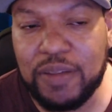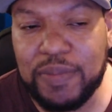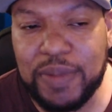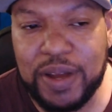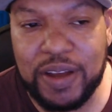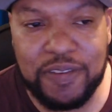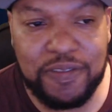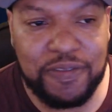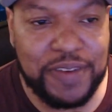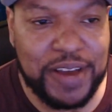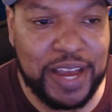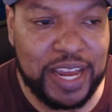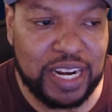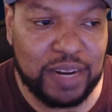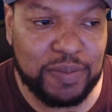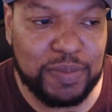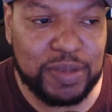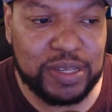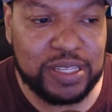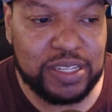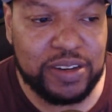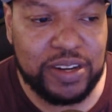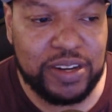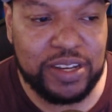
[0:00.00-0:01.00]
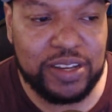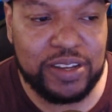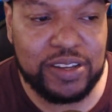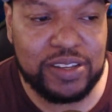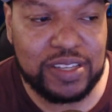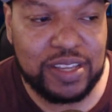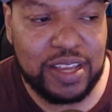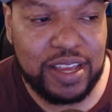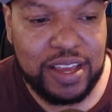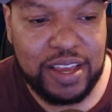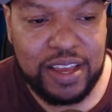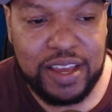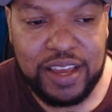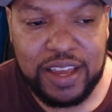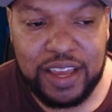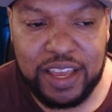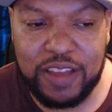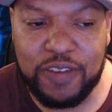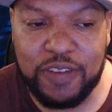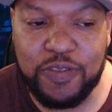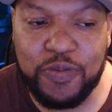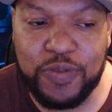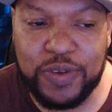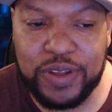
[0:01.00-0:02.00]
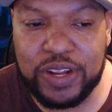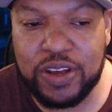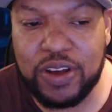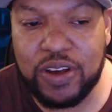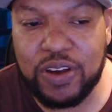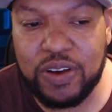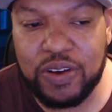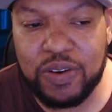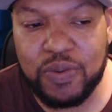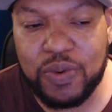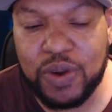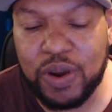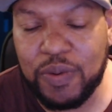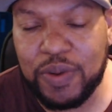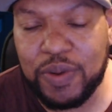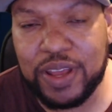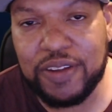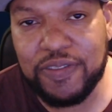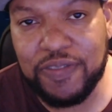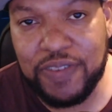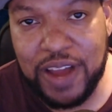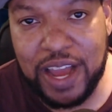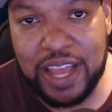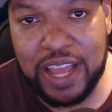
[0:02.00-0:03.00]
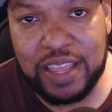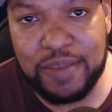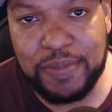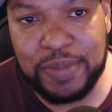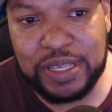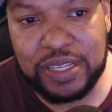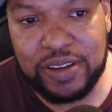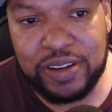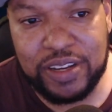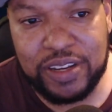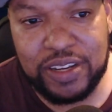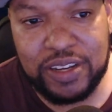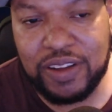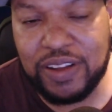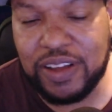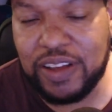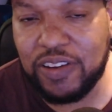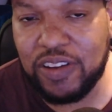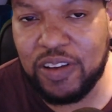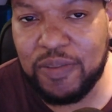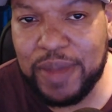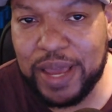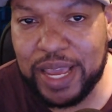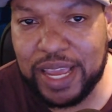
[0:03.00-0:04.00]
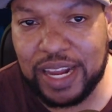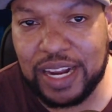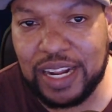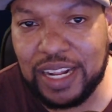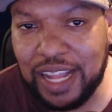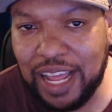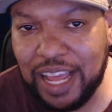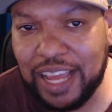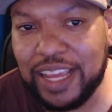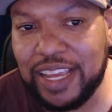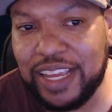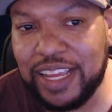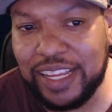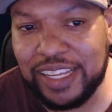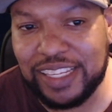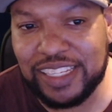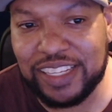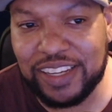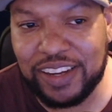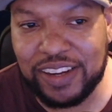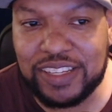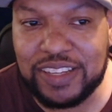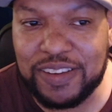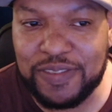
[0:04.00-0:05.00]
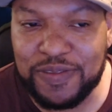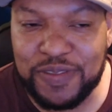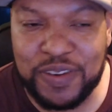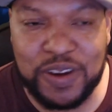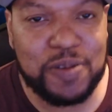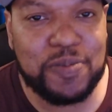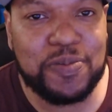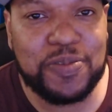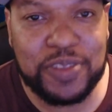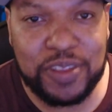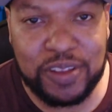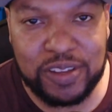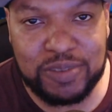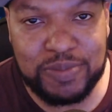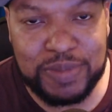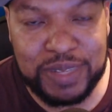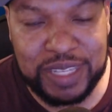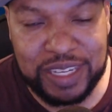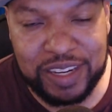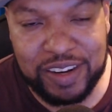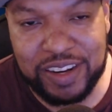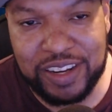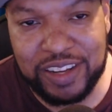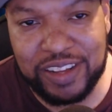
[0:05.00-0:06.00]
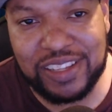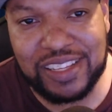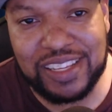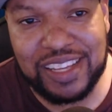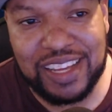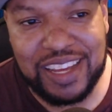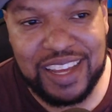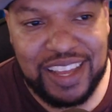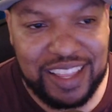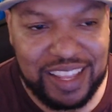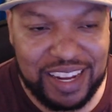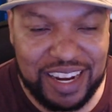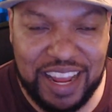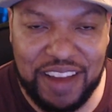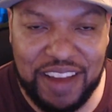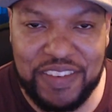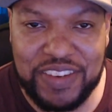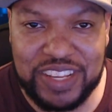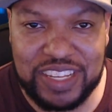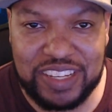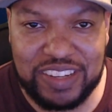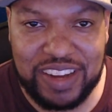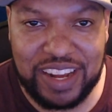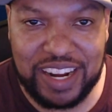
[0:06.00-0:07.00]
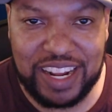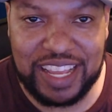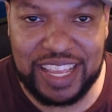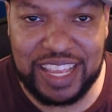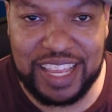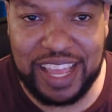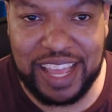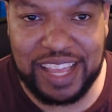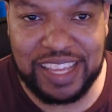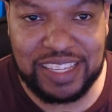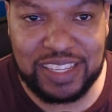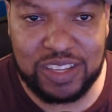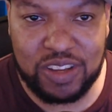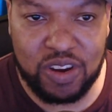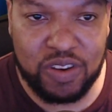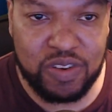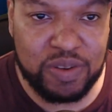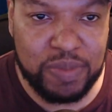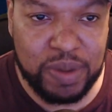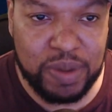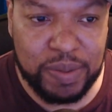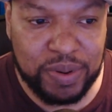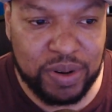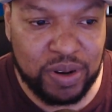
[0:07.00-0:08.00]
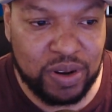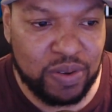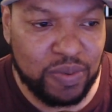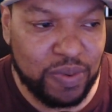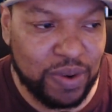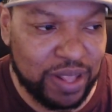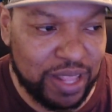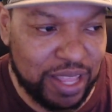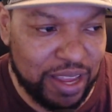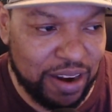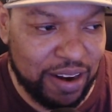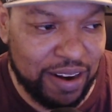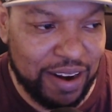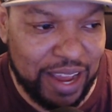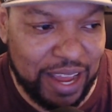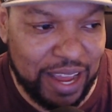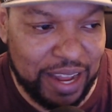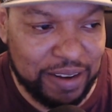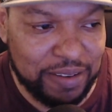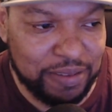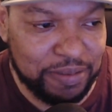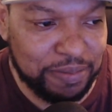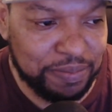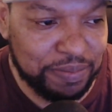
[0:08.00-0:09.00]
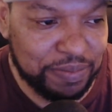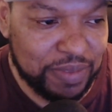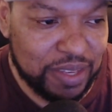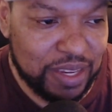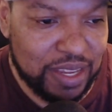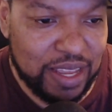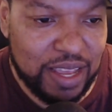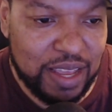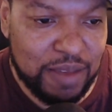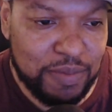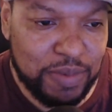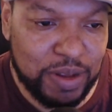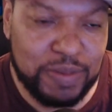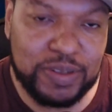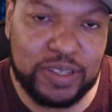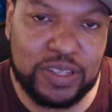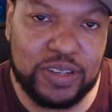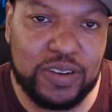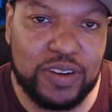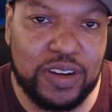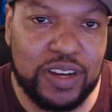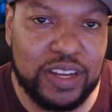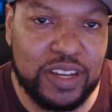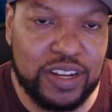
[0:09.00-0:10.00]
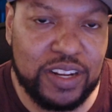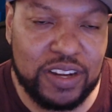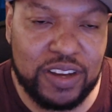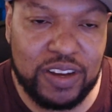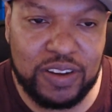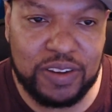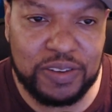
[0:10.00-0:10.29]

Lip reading: all about finding materials. If we know where we can find the material, it will make it a lot easier to farm for those materials than having to try to guess or remember where they are at. But I'm sure,